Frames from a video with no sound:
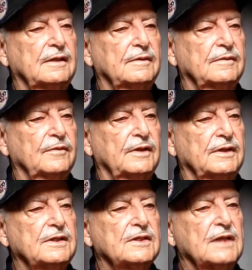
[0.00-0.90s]
uh,
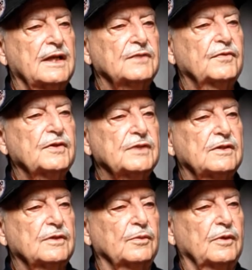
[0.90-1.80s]
his last visit
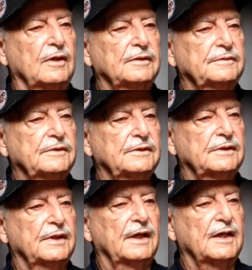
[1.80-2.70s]
to Walt
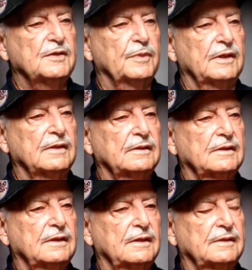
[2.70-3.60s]
in the hospital,
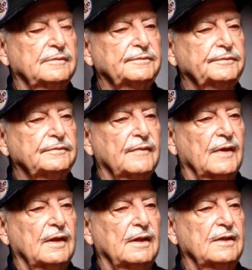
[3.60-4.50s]

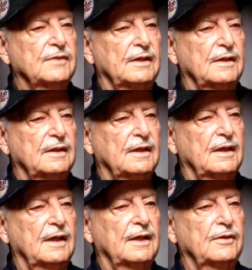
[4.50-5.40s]
he said,
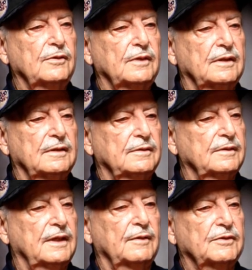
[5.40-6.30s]
I knew I,
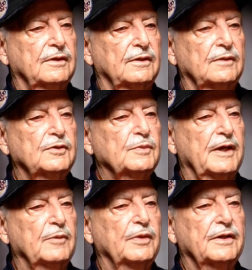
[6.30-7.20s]
I was going to lose
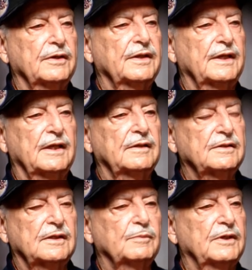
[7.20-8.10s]
my brother then. He
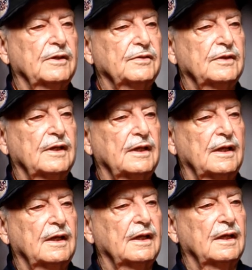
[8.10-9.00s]
said, because
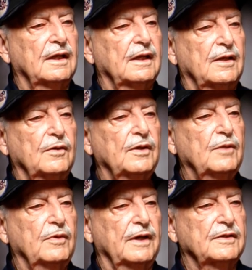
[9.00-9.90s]
here he
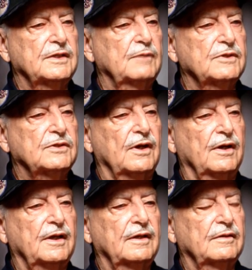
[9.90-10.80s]
was, he was
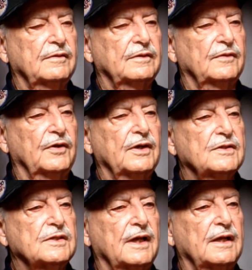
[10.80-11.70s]
talking, very
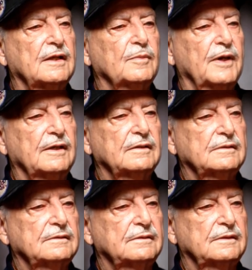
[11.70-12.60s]
excited about
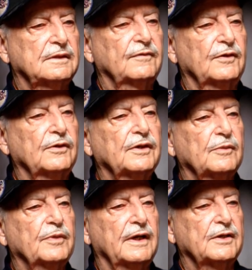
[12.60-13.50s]
the Florida
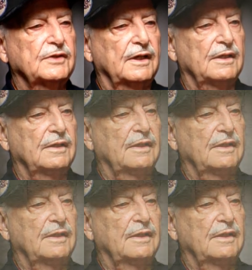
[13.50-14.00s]
project.